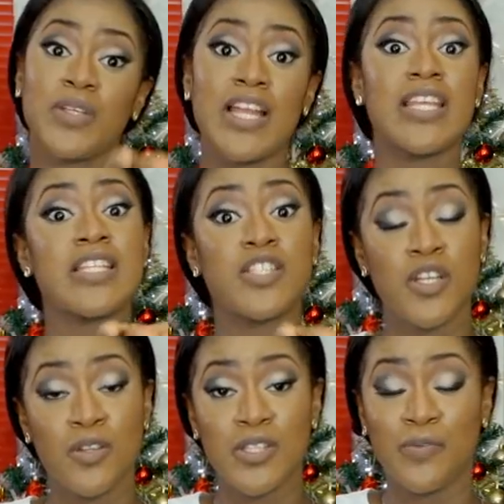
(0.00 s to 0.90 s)
get
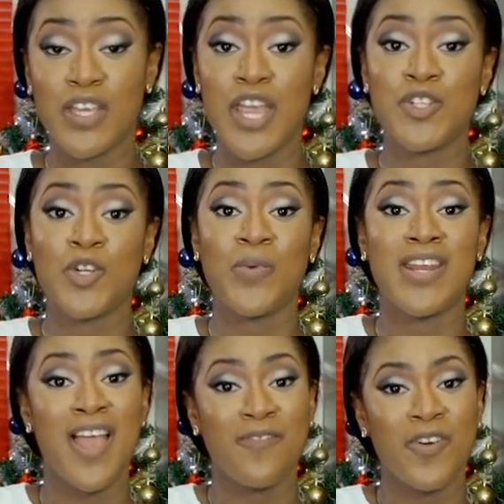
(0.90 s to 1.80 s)
instant notification
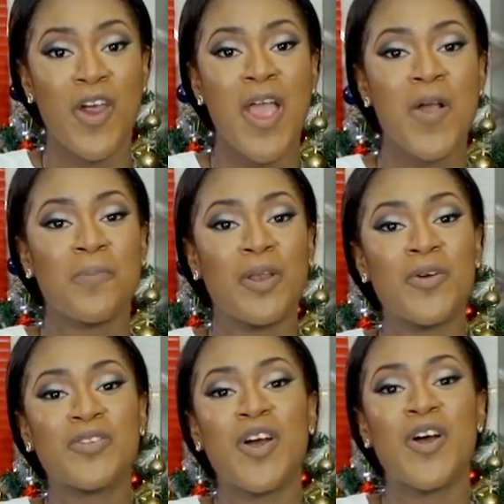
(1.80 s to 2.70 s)
whenever I
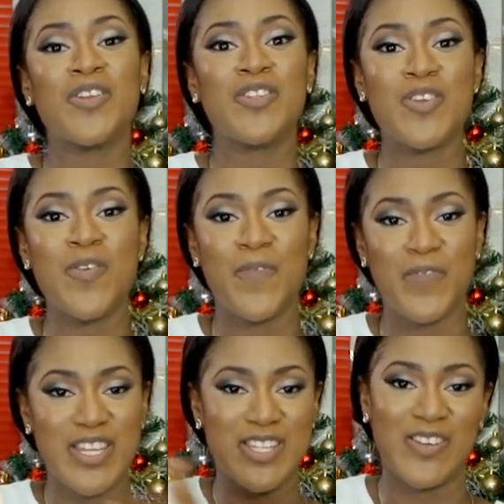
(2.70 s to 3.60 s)
upload a new
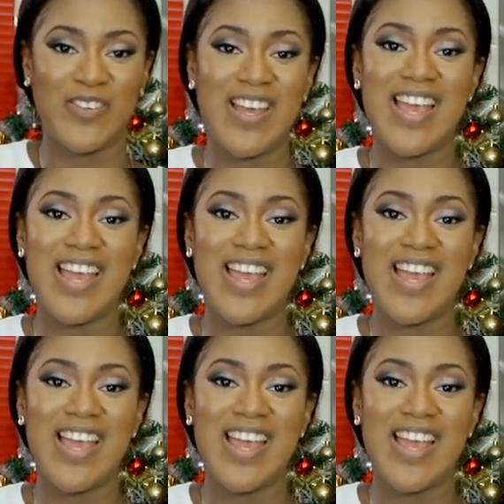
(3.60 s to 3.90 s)
video.